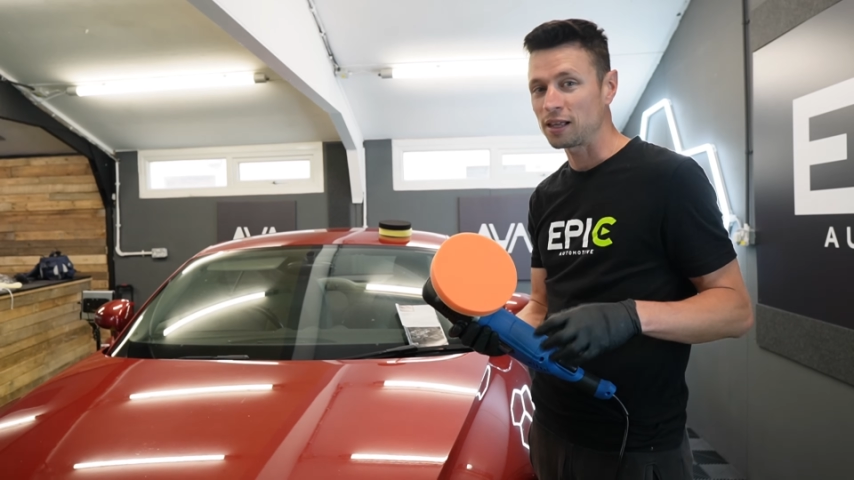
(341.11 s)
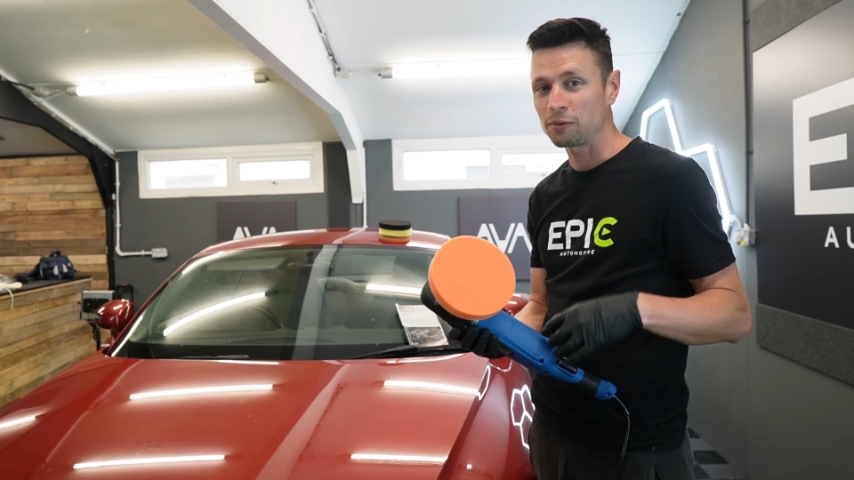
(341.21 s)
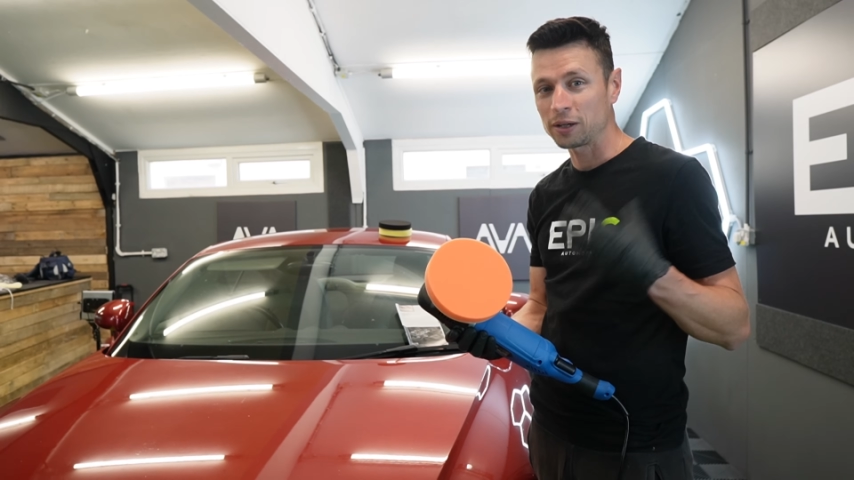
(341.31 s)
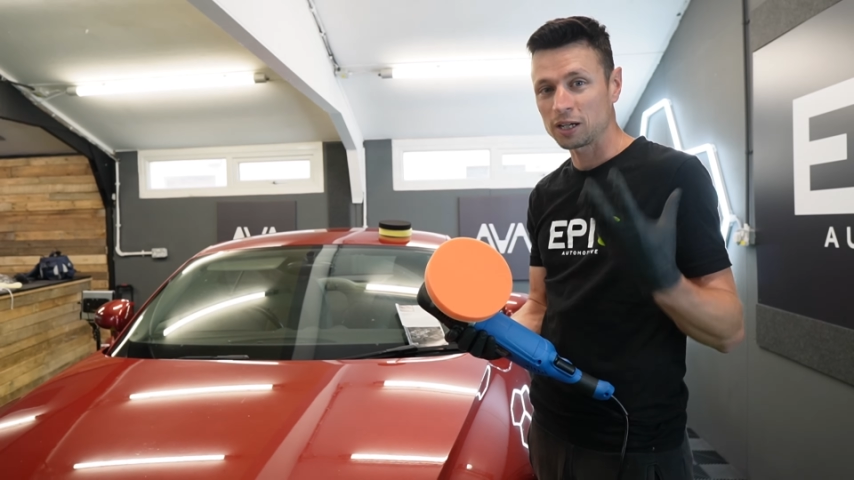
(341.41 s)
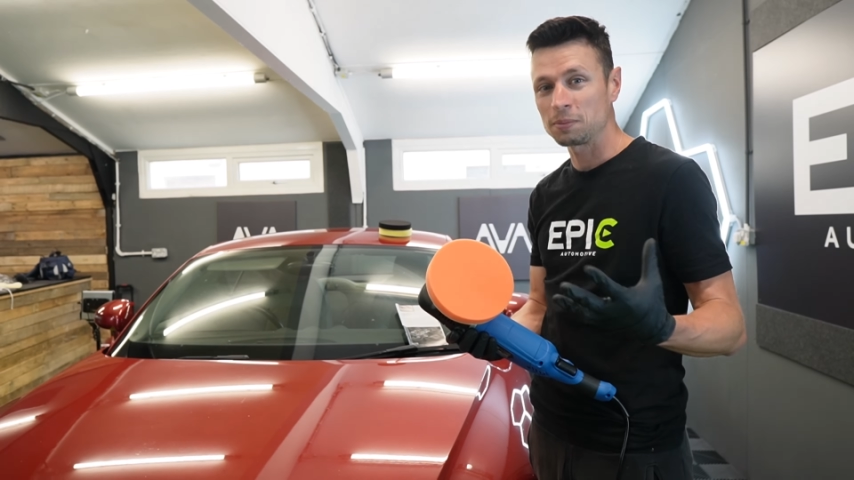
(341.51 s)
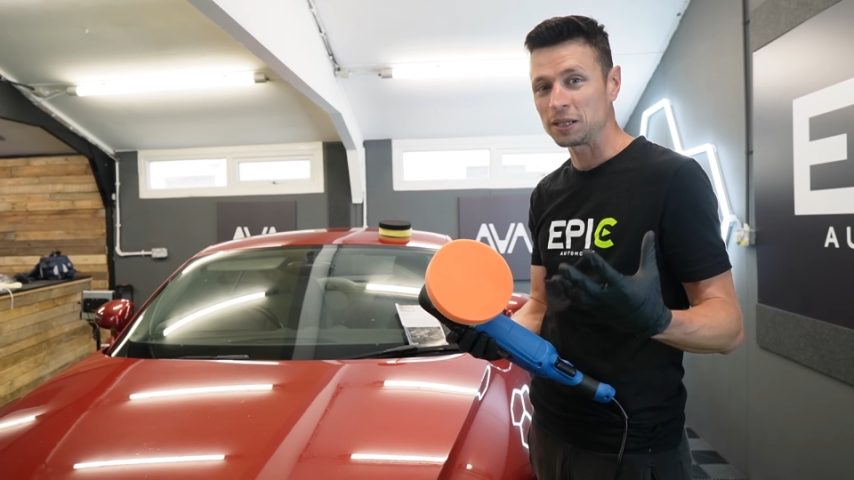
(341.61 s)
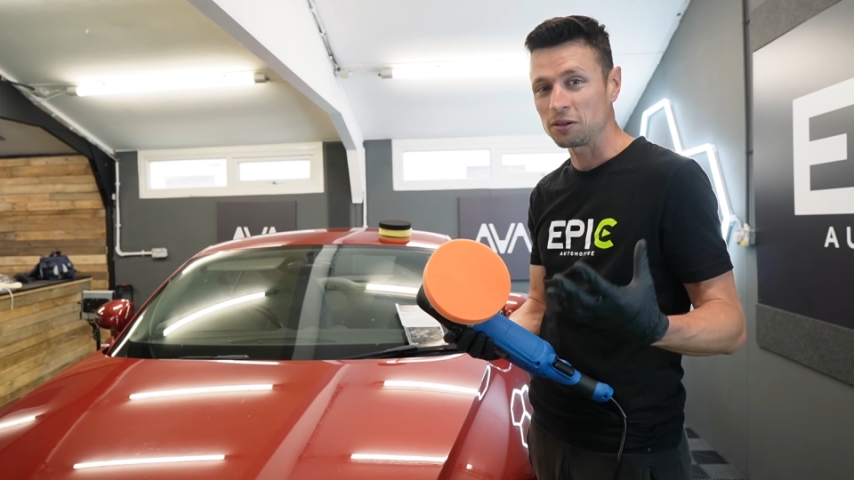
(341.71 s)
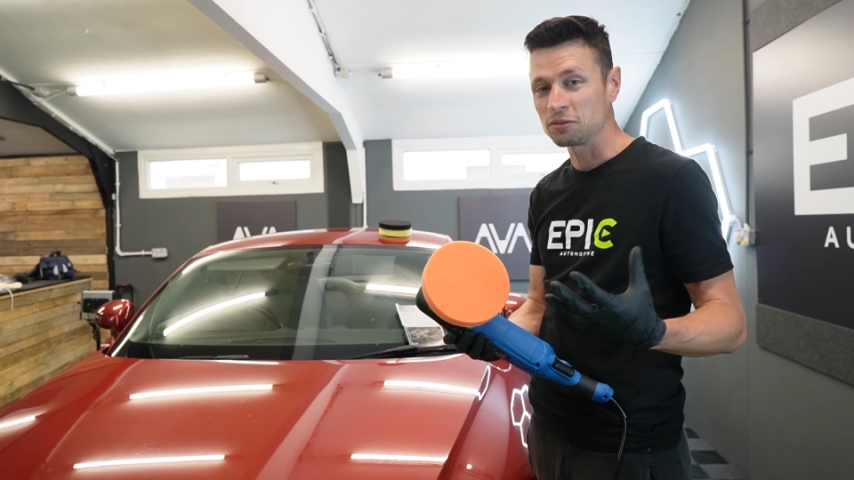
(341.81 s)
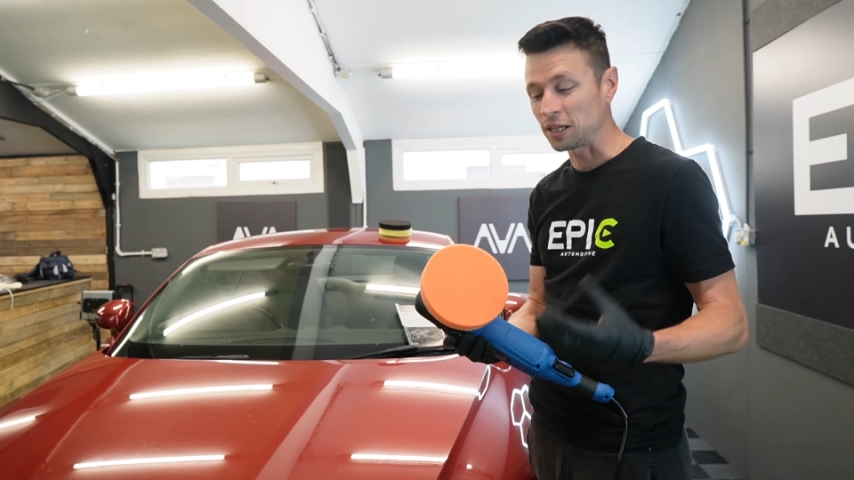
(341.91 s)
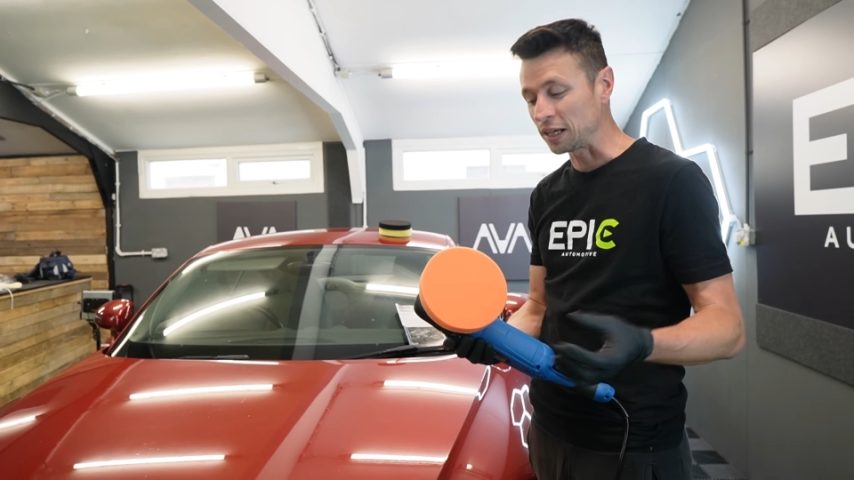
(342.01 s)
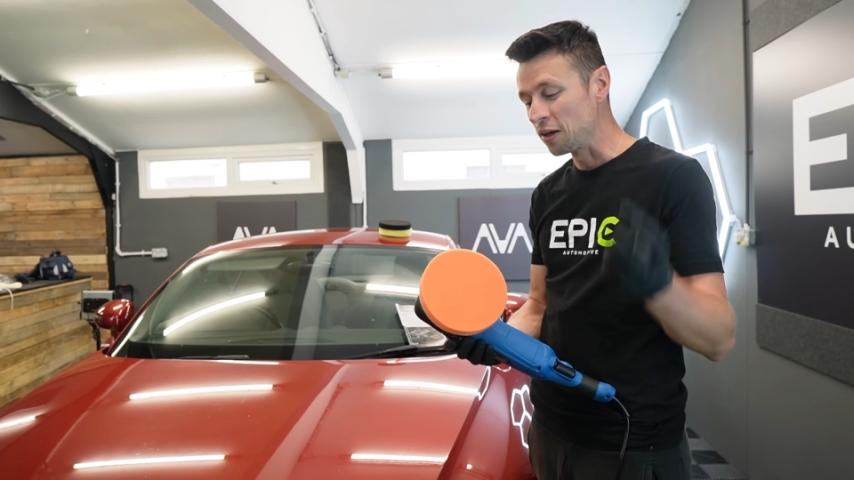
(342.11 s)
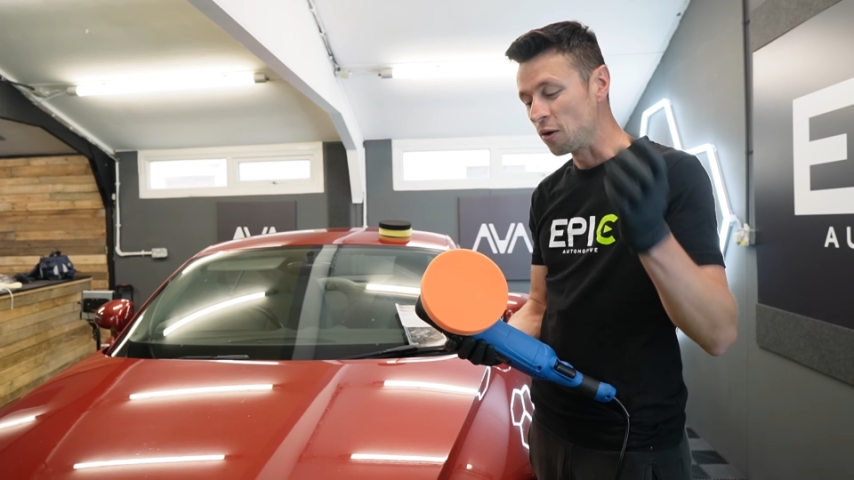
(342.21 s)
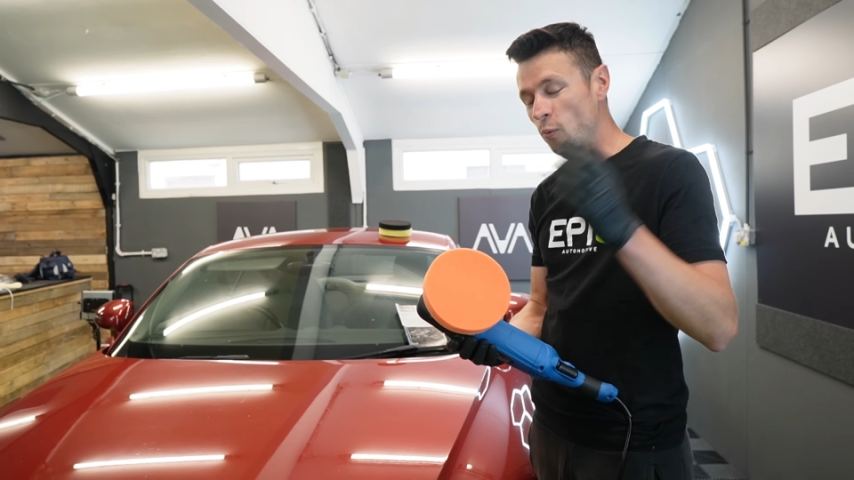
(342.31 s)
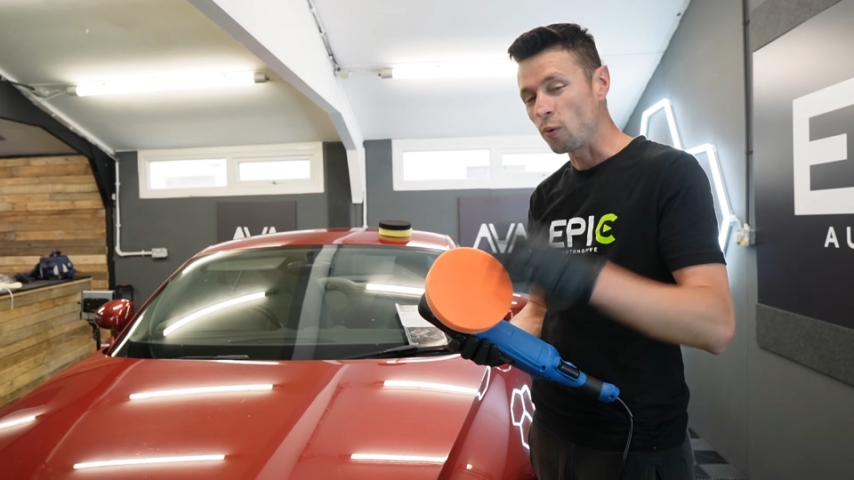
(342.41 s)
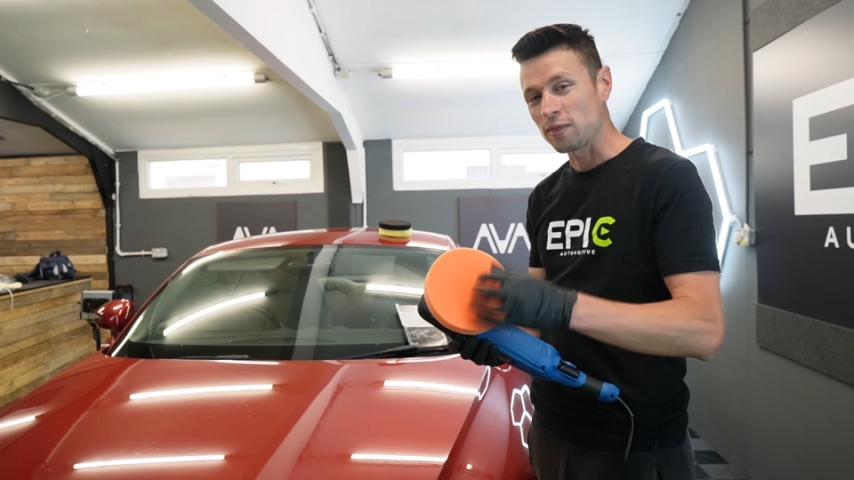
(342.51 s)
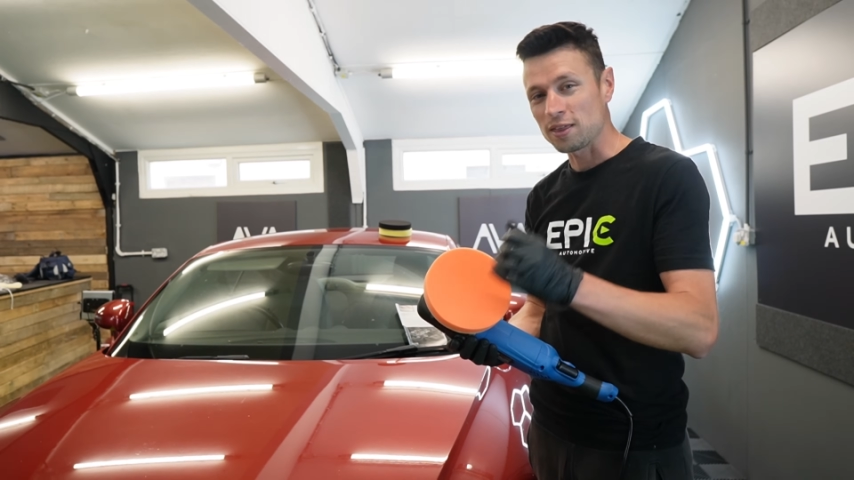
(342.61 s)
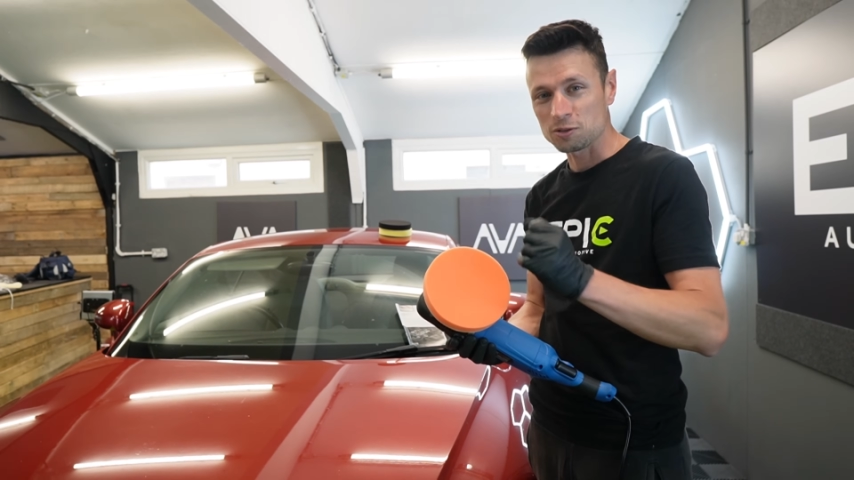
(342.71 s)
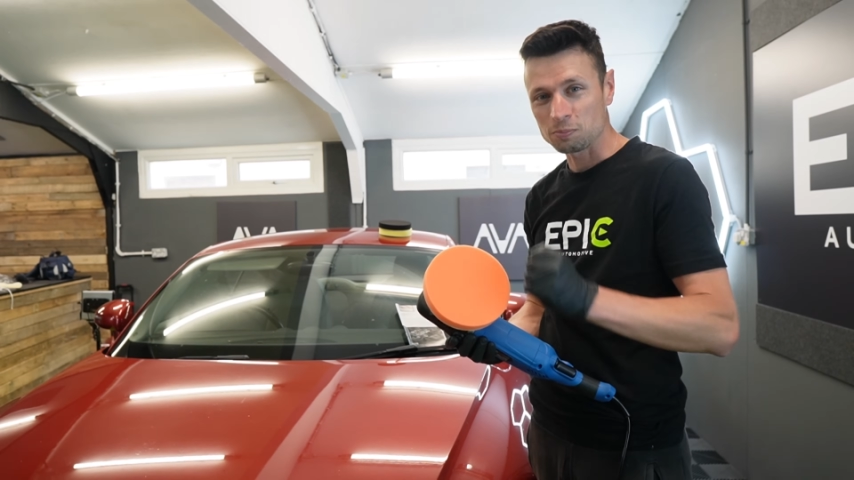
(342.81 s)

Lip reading: that we're going to be using with this